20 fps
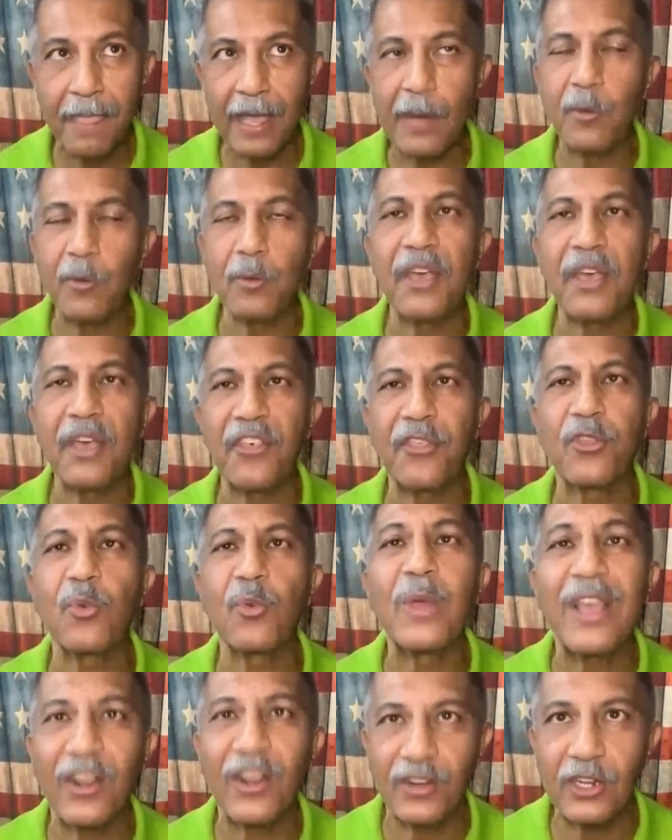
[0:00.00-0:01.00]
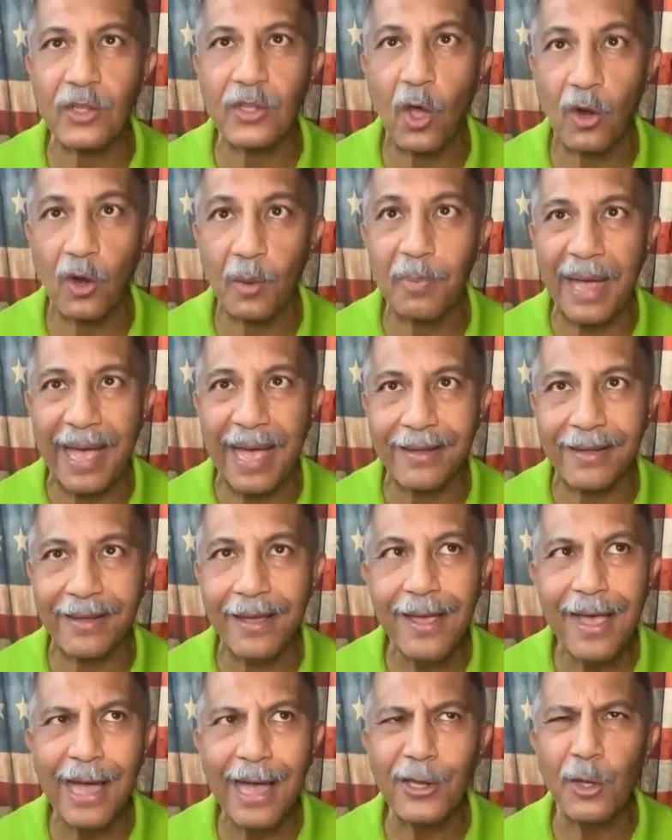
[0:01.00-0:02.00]
it would be a $300 pack.
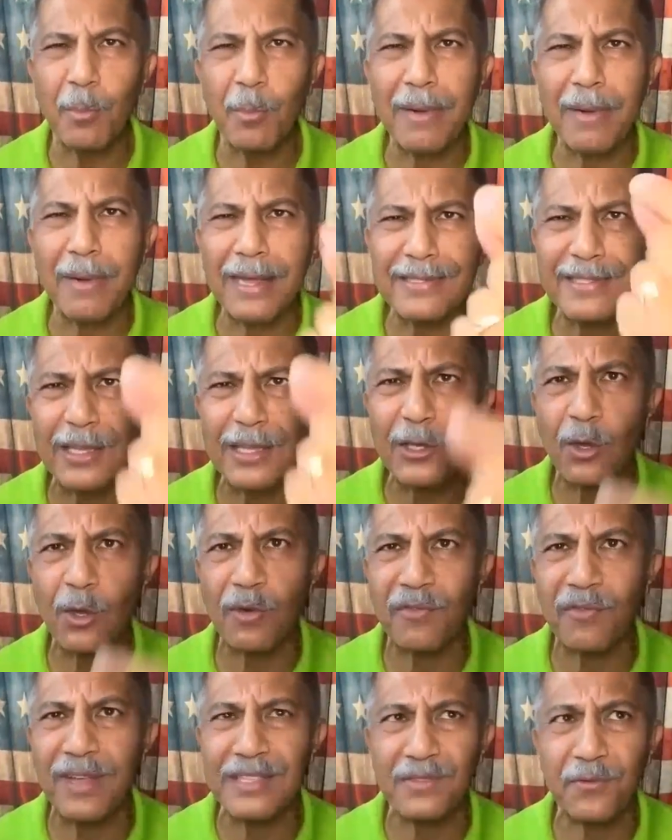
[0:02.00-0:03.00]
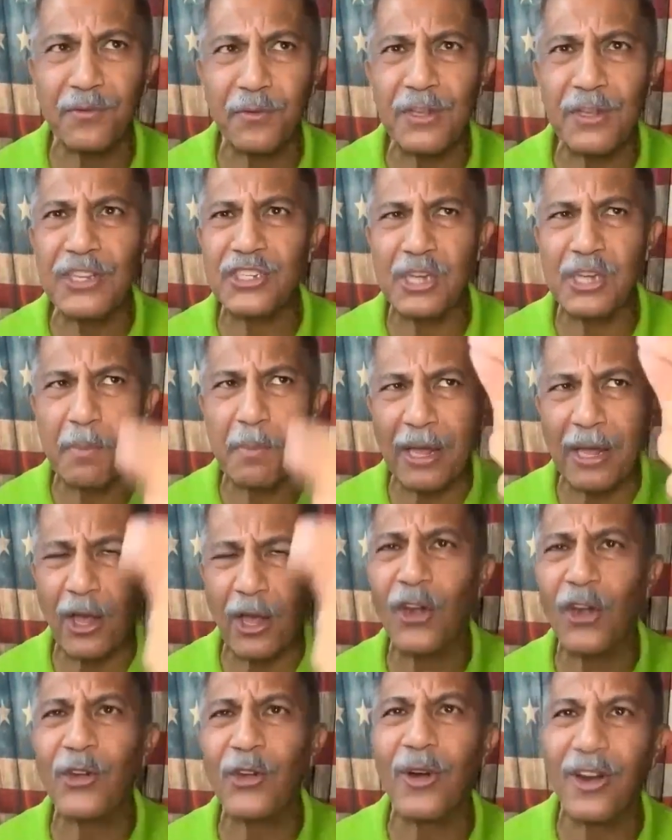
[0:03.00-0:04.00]
And you're blessing your friends, free shipping
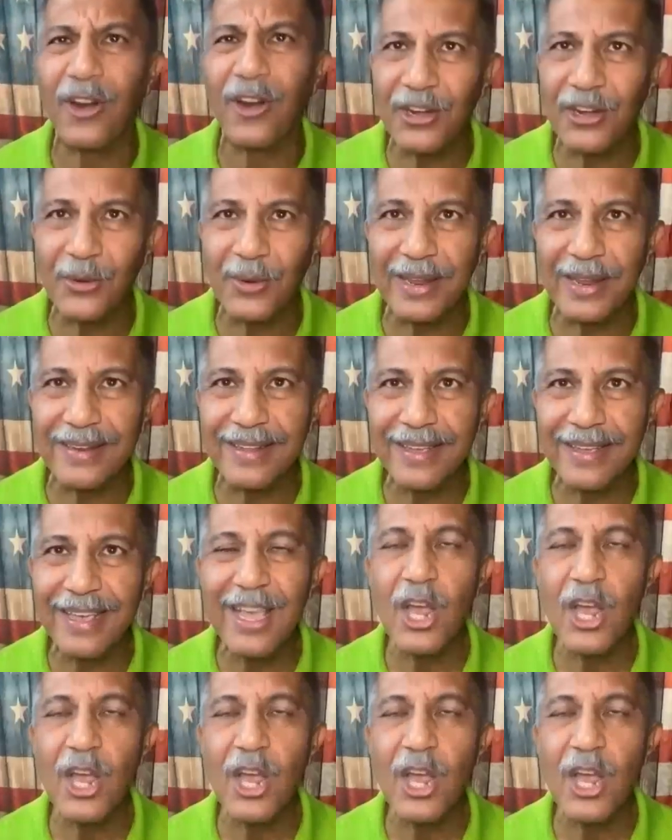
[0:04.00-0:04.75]
under 100.